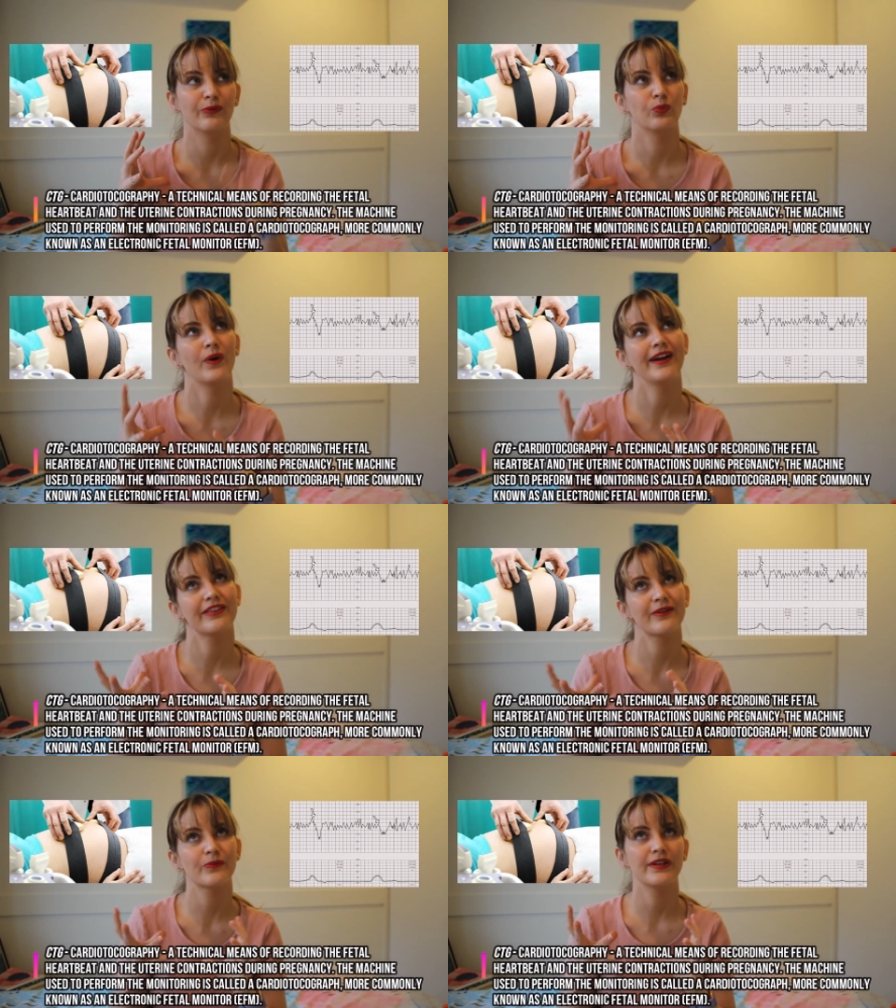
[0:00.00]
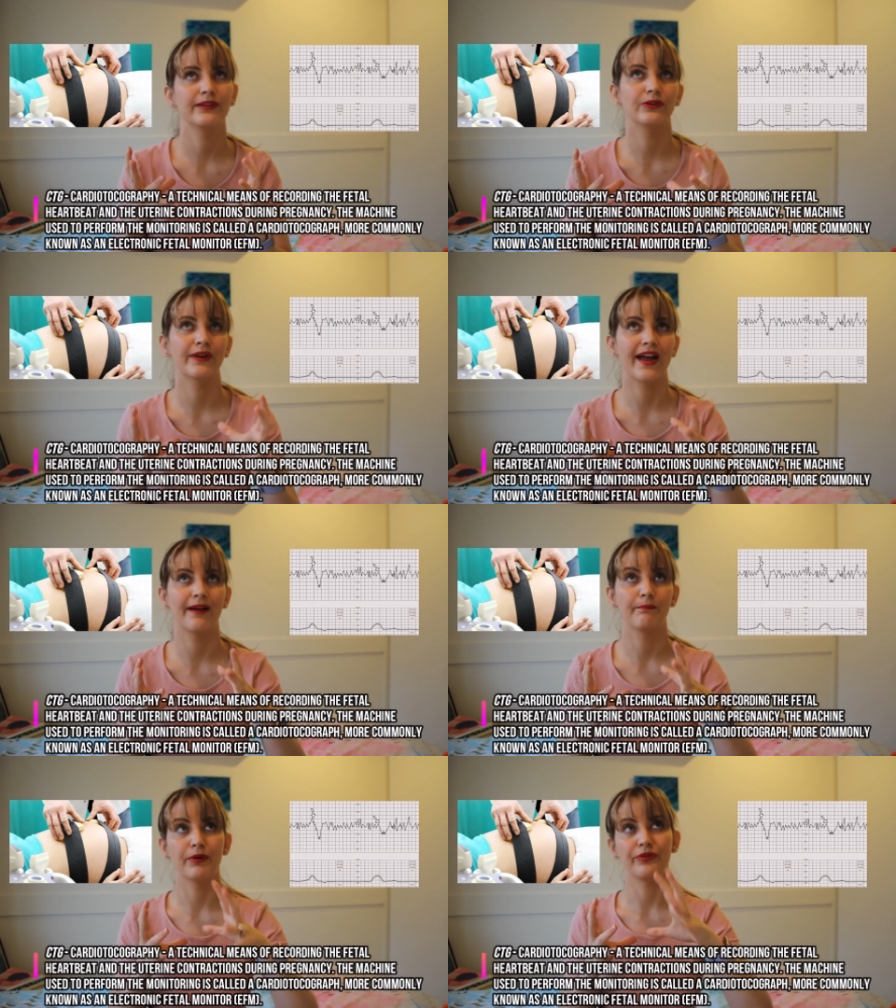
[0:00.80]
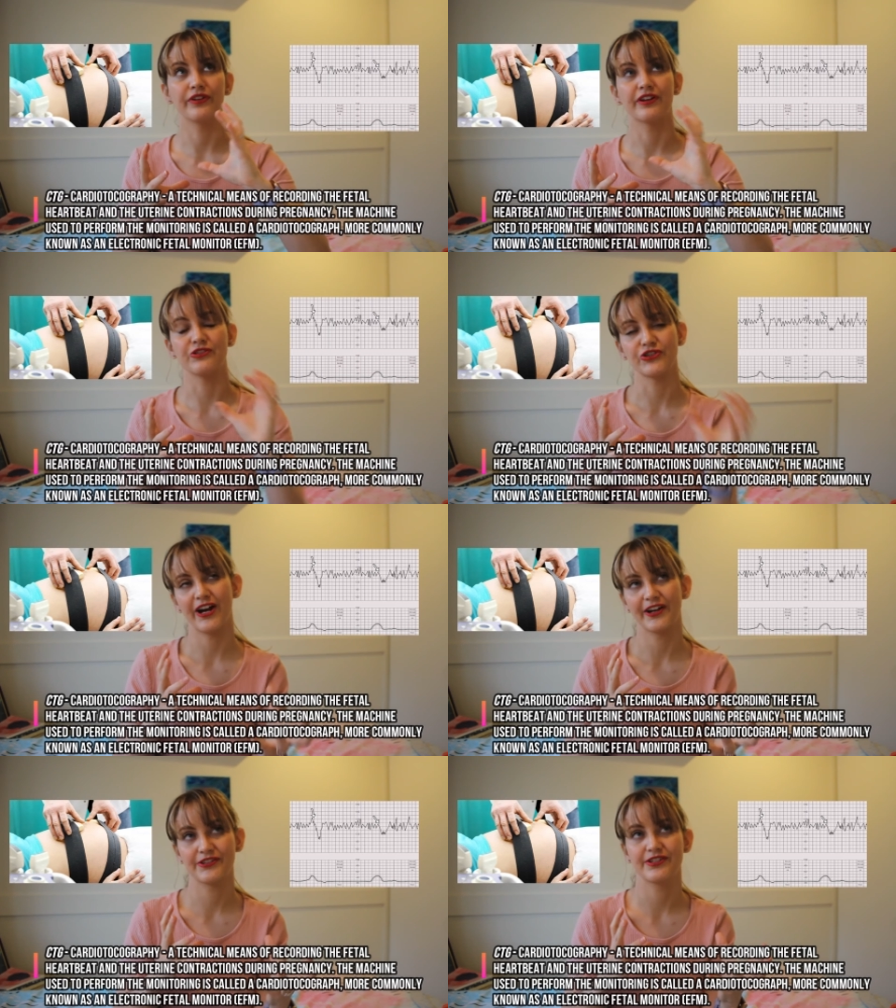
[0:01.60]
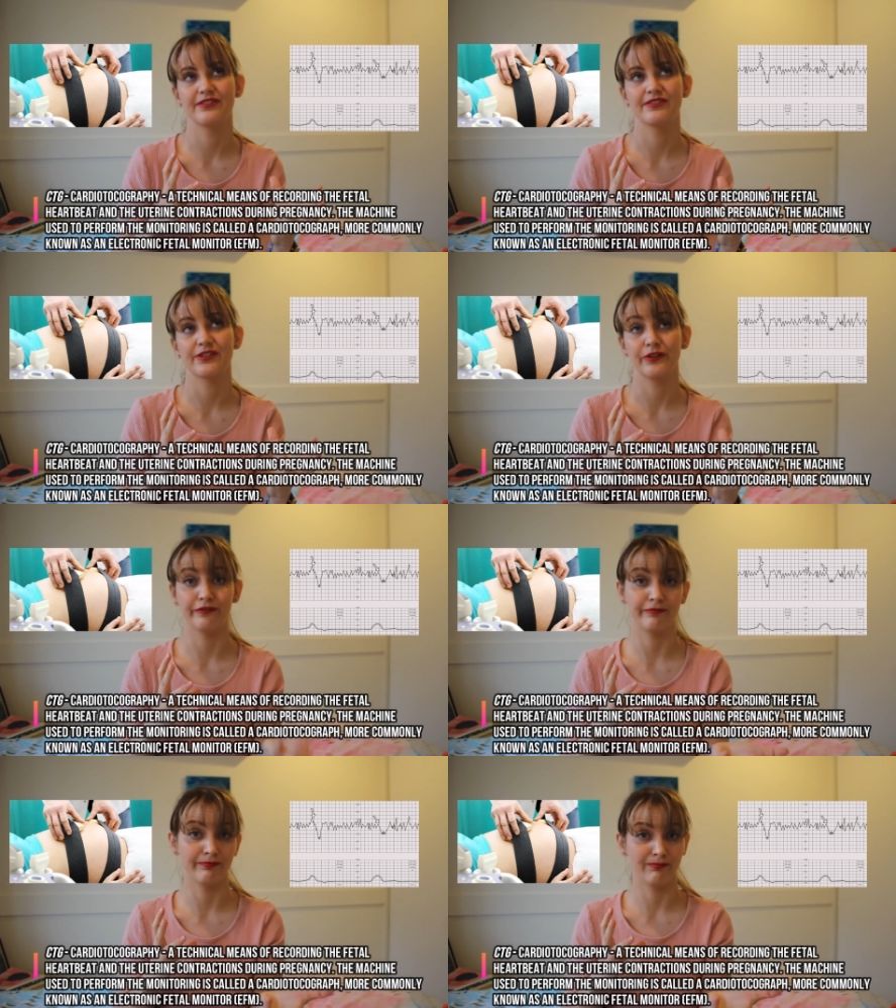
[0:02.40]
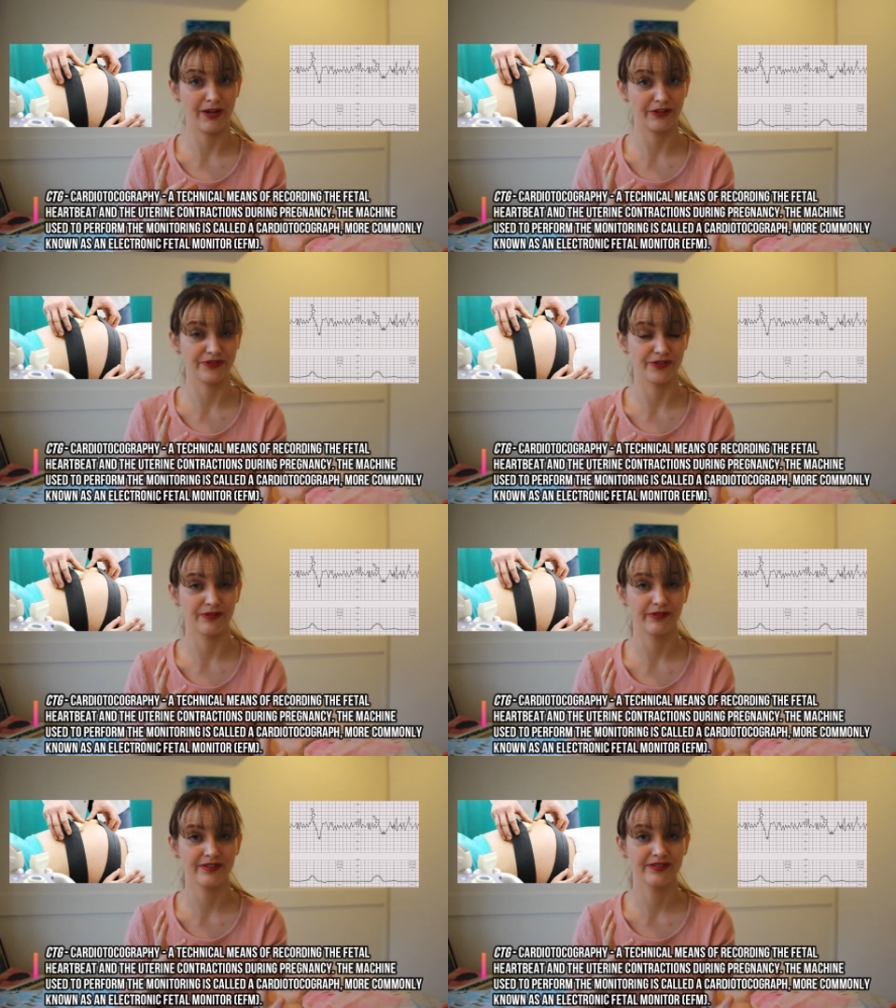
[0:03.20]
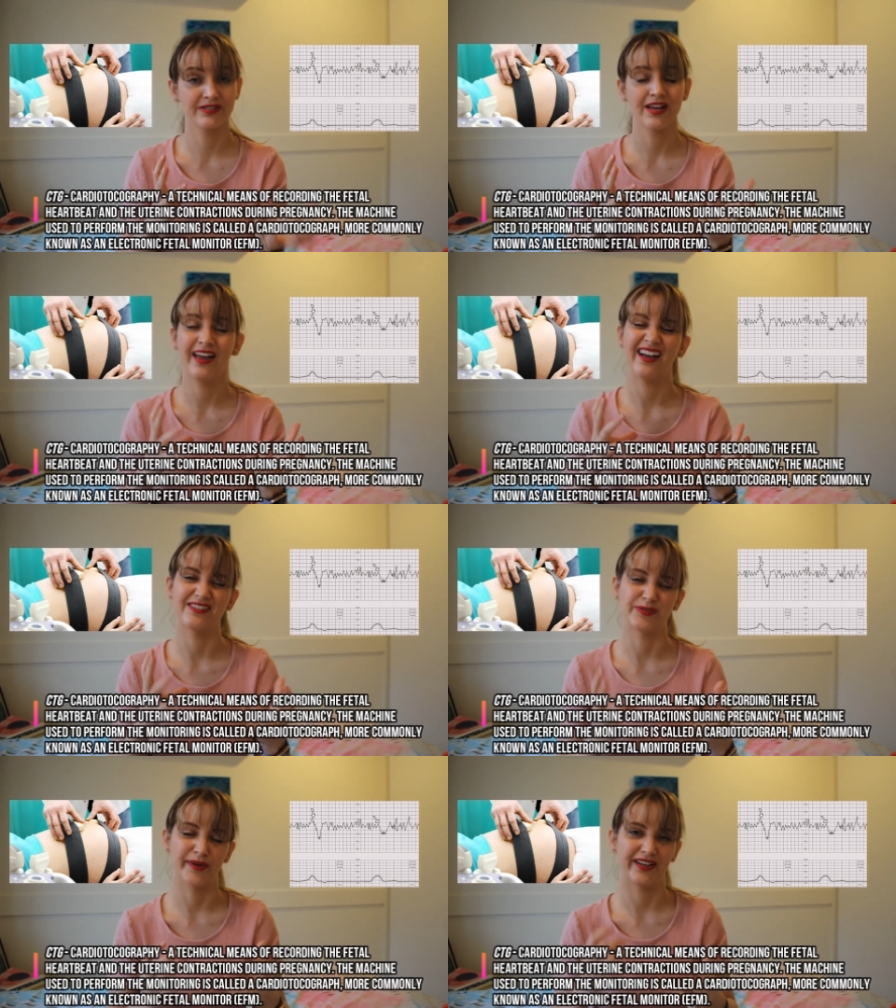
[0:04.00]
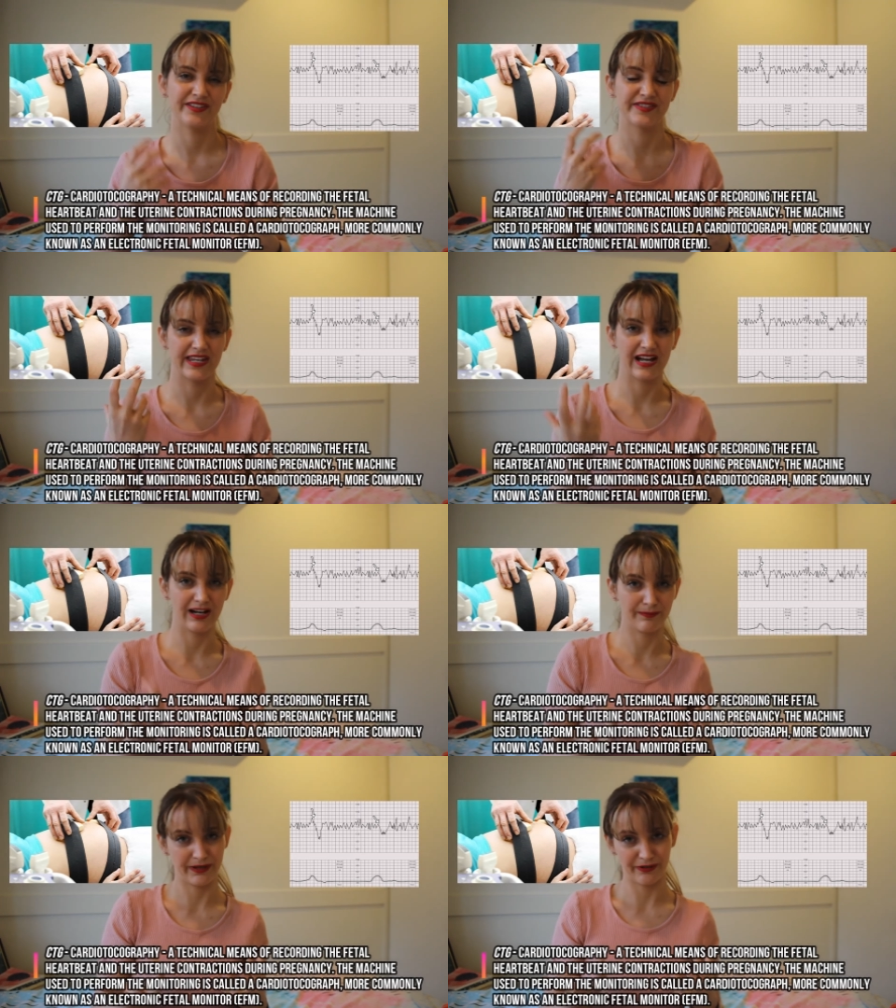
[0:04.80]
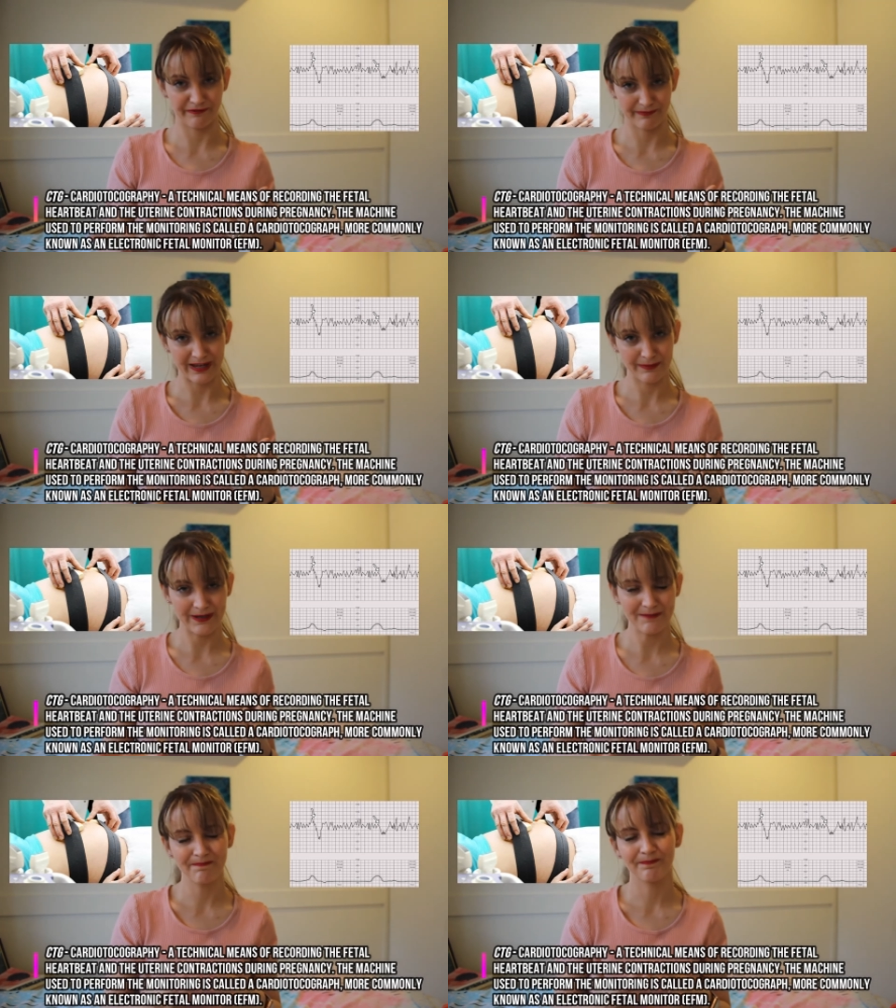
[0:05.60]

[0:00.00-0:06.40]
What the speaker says: way that we look at both the contractions of mother's uterus as well as the heartbeat of baby.